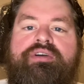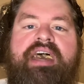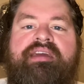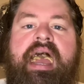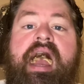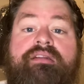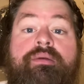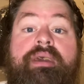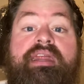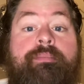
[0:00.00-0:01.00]
getting
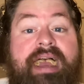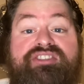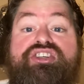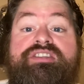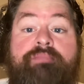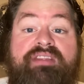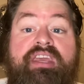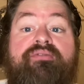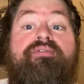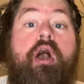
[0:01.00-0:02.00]
acclimated. I'm actually
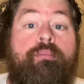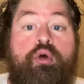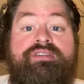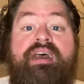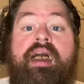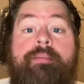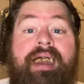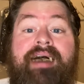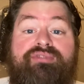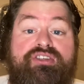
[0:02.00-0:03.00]
spending far more time
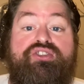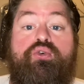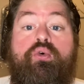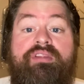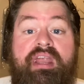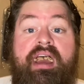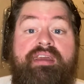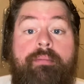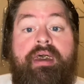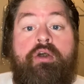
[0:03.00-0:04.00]
at the school than I
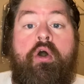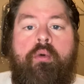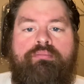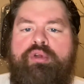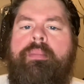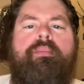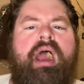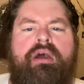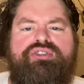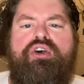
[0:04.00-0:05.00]
am at home. Remember
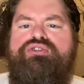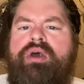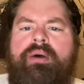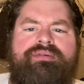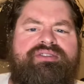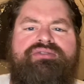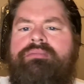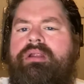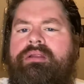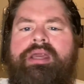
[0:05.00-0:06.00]
how I told you I was
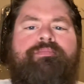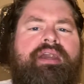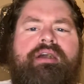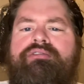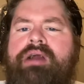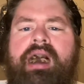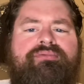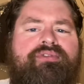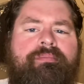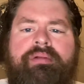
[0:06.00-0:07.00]
leaping around
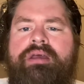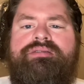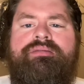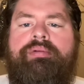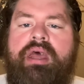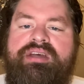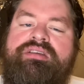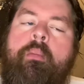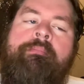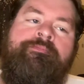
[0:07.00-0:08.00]
from place to
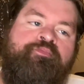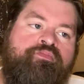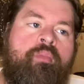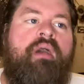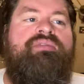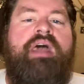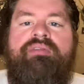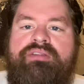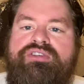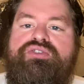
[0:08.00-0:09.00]
place? Now
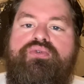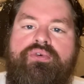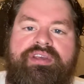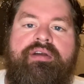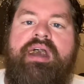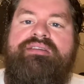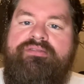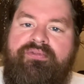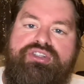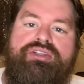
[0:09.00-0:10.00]
that the school year has
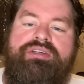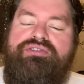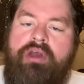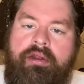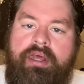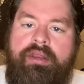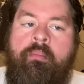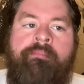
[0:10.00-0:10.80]
officially started,